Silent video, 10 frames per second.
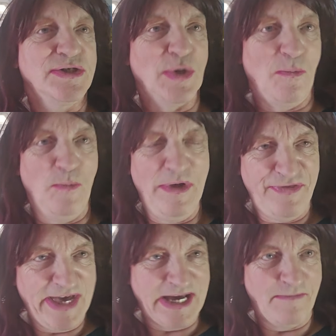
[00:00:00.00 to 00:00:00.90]
So
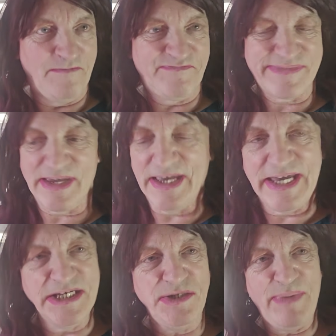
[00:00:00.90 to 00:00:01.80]
with that,
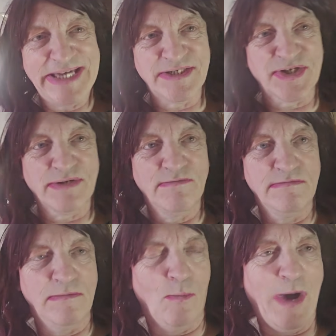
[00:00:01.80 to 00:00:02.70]
80 pence.
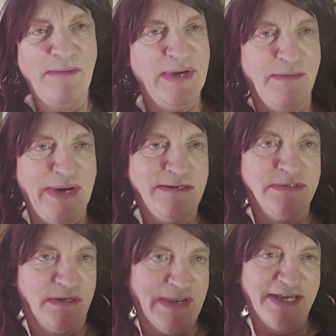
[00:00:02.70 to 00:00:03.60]
Why pay
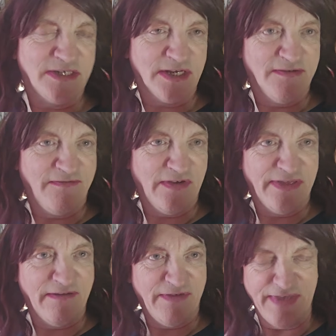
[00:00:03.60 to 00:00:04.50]
£1 in Iceland
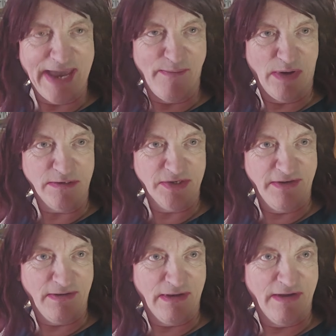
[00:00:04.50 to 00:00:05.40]
for their
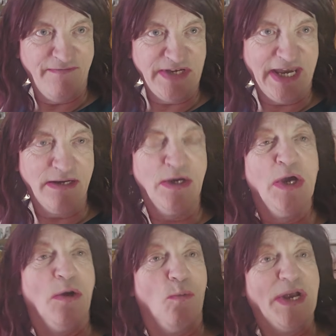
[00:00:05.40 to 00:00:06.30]
box of 10
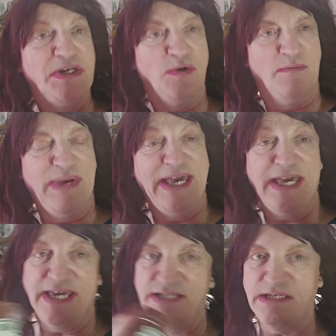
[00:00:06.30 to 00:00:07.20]
when you can
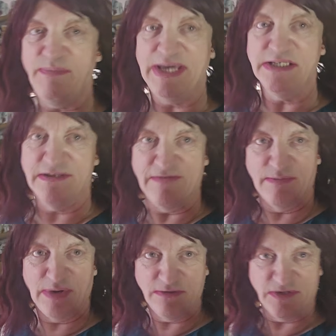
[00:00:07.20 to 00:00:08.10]
pay 80 pence
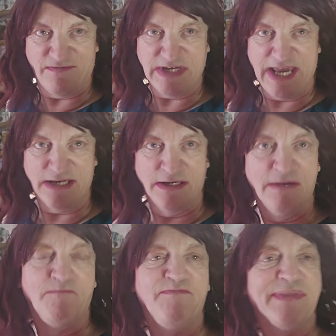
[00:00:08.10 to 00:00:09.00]
for a box of 10?
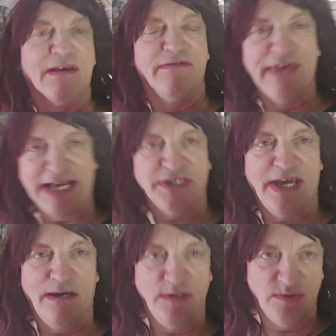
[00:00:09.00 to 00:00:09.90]

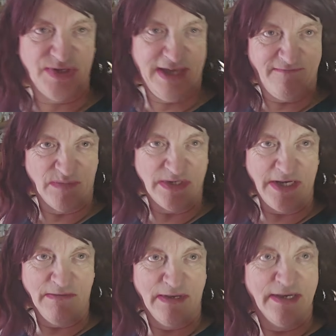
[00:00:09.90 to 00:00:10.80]
That's how you save
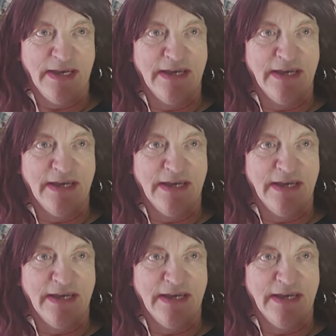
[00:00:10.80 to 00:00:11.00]
money.